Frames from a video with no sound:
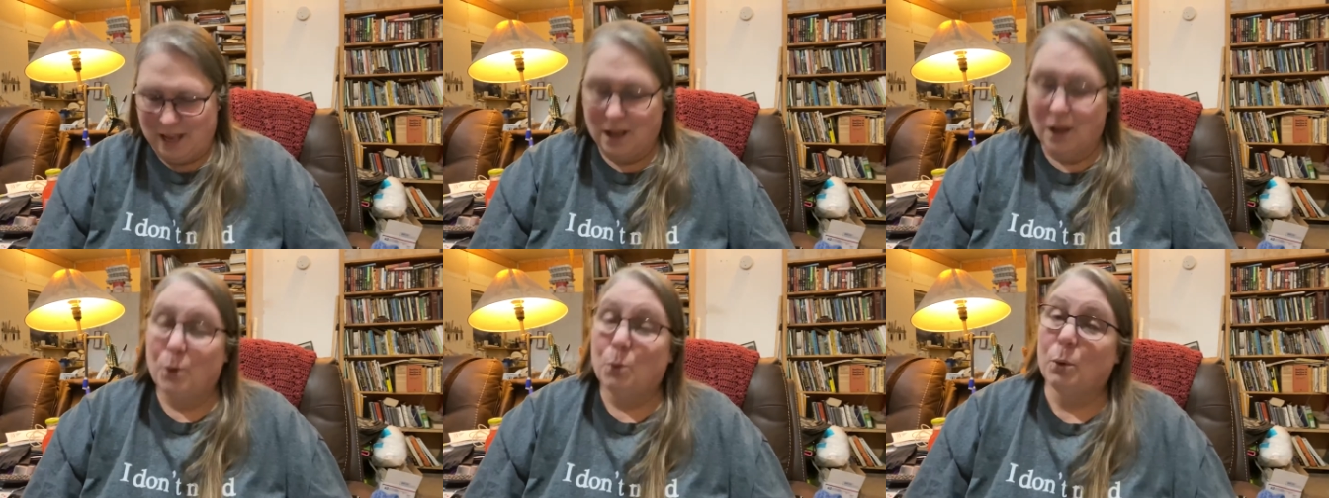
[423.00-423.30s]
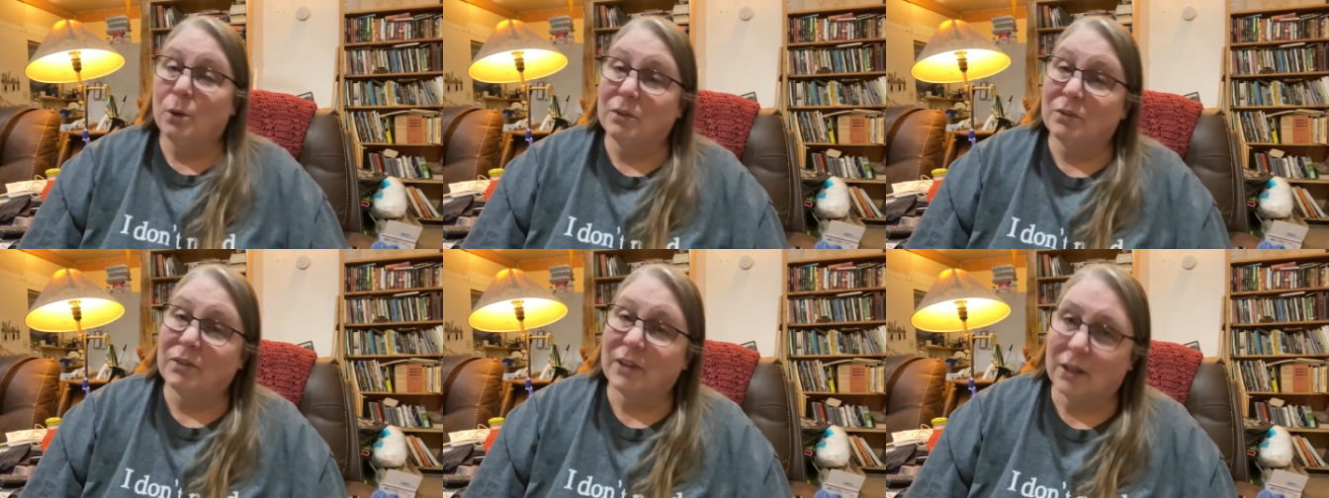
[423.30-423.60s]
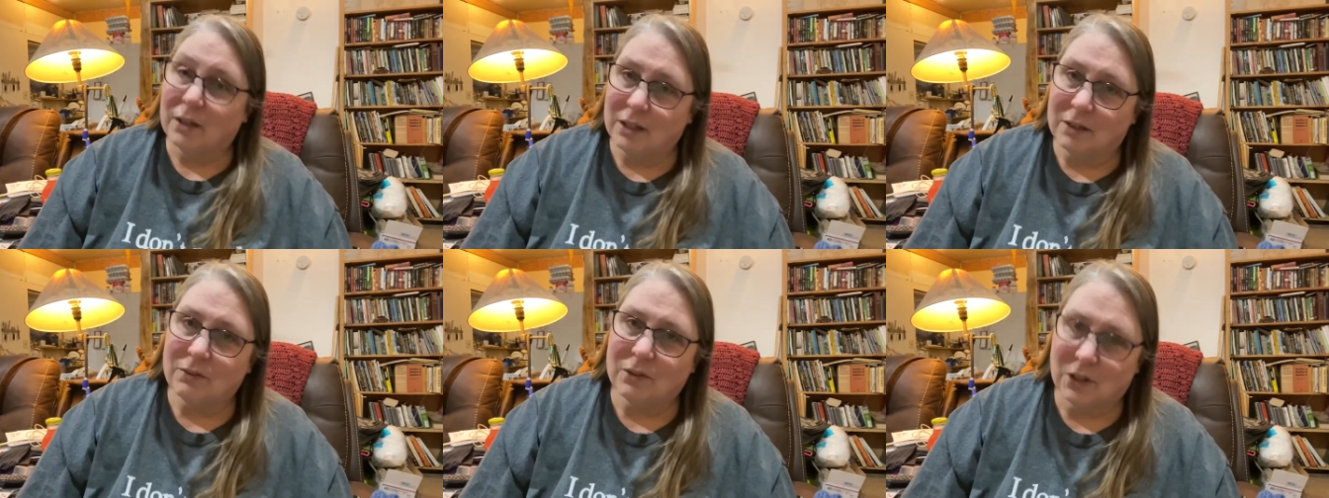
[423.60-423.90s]
We're
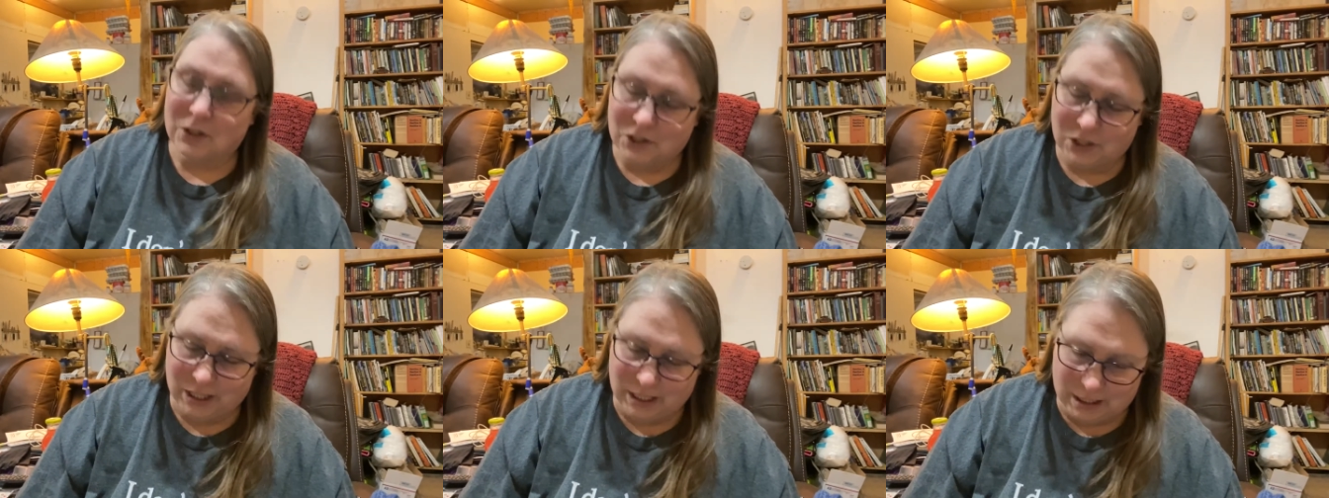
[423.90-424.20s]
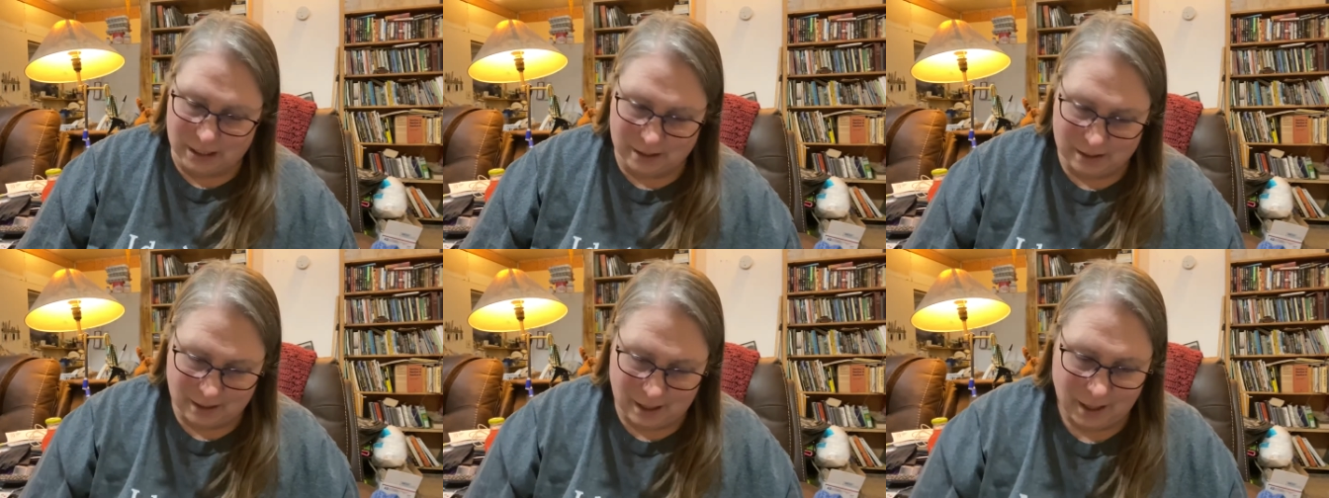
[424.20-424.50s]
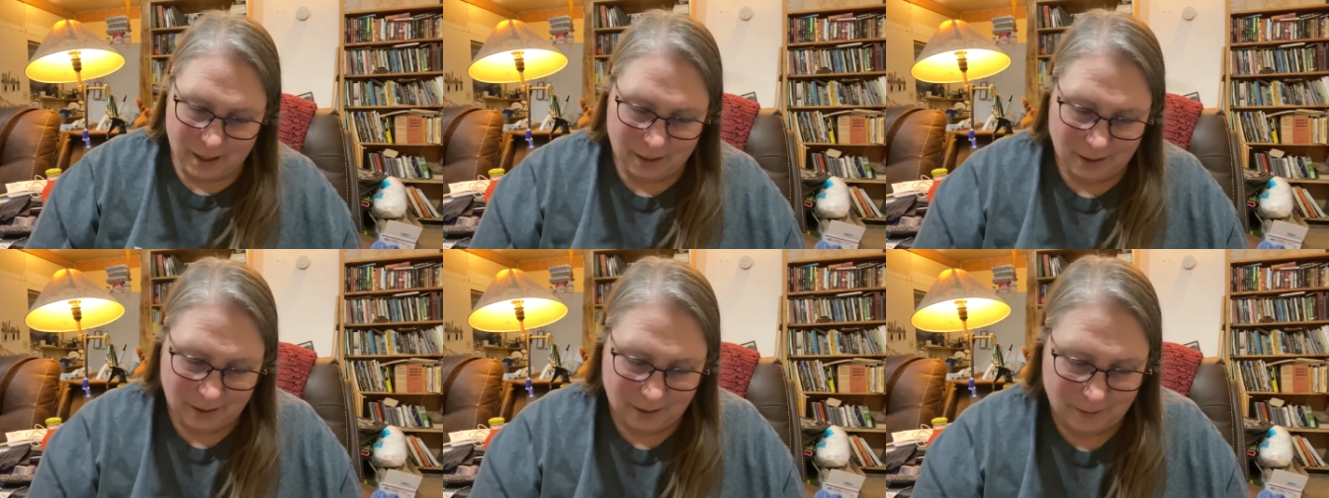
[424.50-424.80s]
very, very
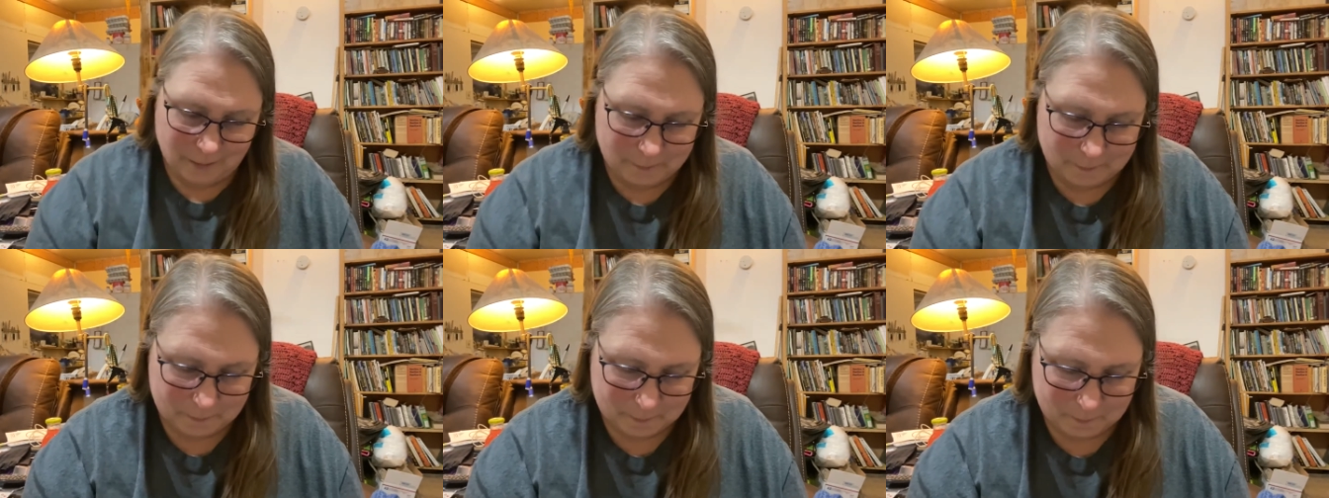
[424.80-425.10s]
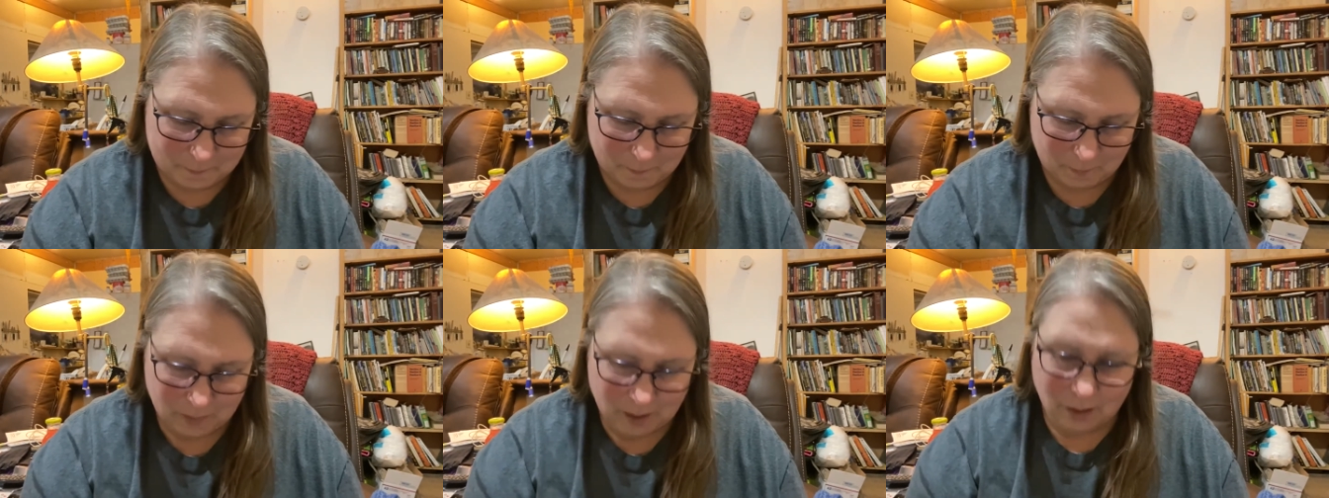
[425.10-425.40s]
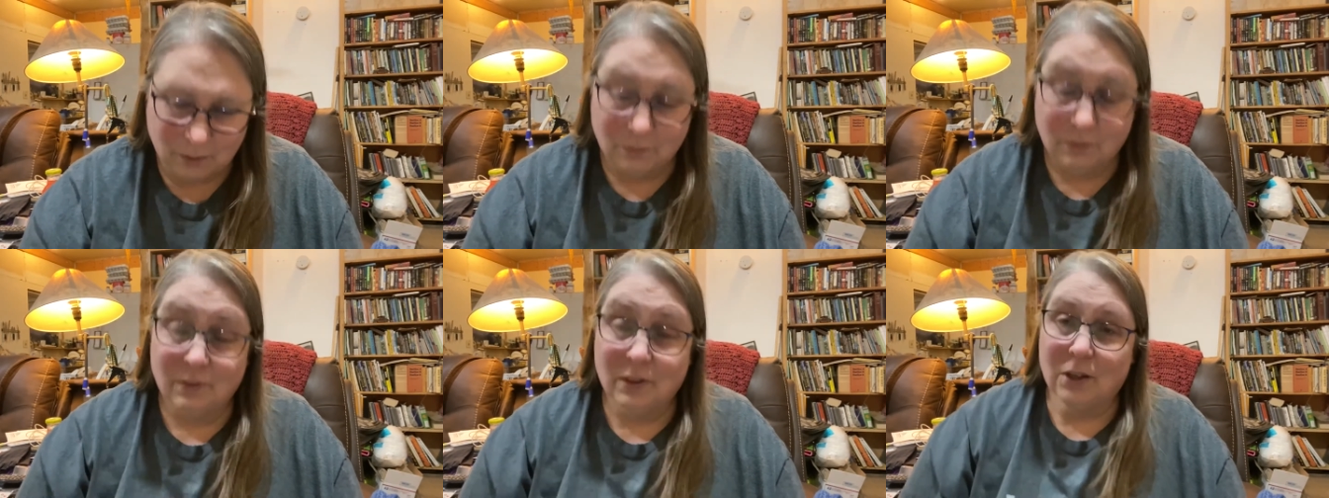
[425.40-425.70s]
excited.
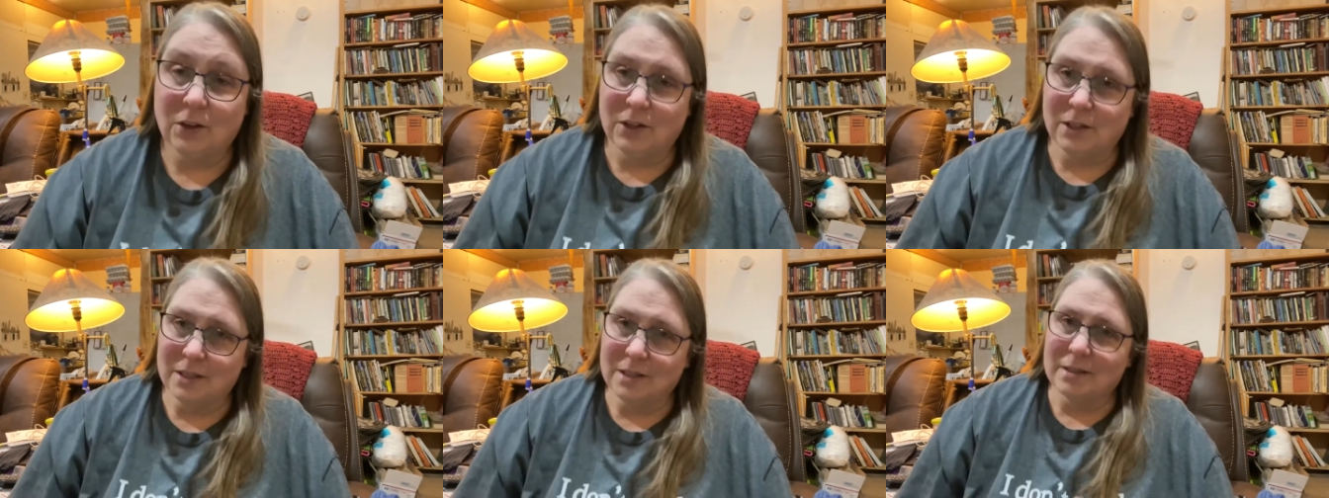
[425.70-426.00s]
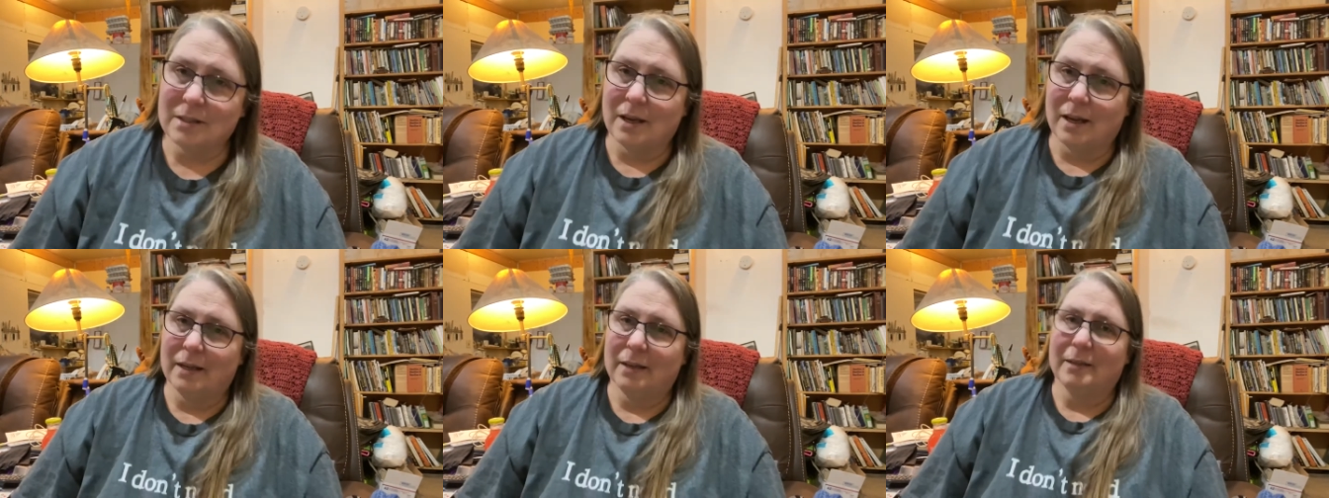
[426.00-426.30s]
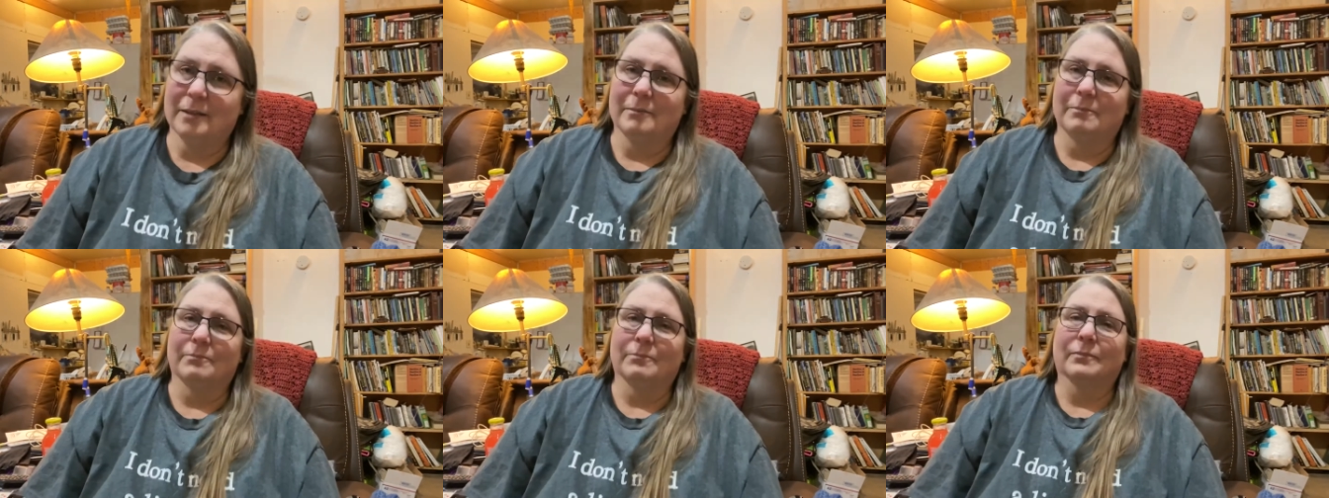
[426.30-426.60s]
Very excited.